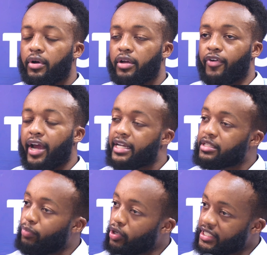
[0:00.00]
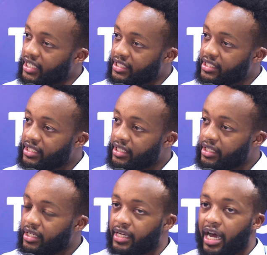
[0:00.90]
if I enter politics,
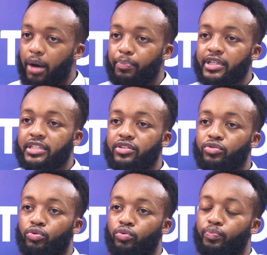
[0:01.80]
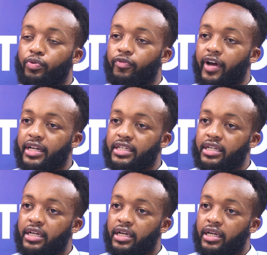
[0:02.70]
it happens to provide
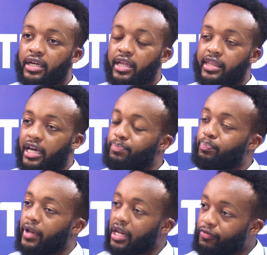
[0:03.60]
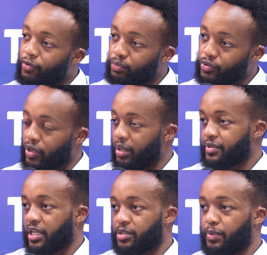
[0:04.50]
that platform to help
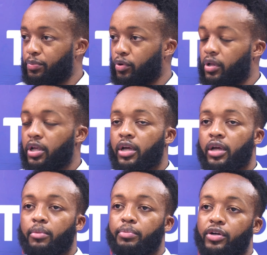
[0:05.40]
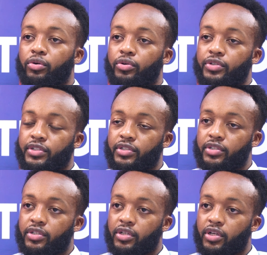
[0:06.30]
such people,
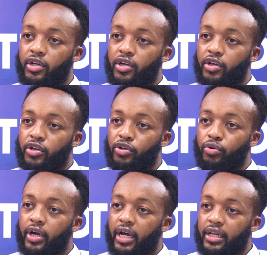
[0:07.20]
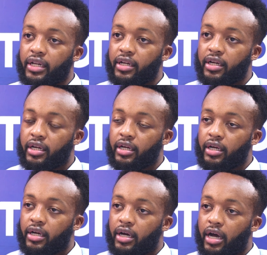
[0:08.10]
because you can
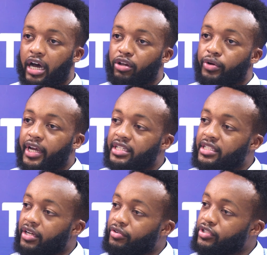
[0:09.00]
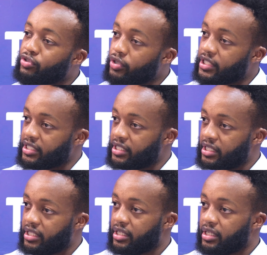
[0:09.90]
allocate the
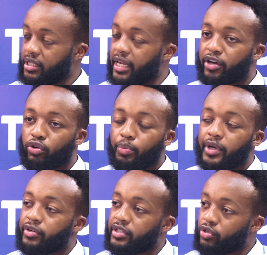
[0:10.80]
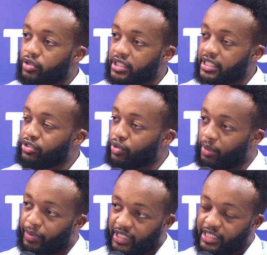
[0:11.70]
resources, the economic resources, into
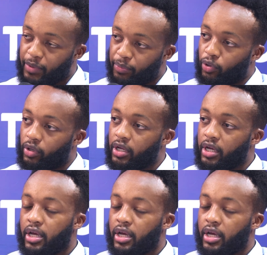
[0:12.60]
helping these people.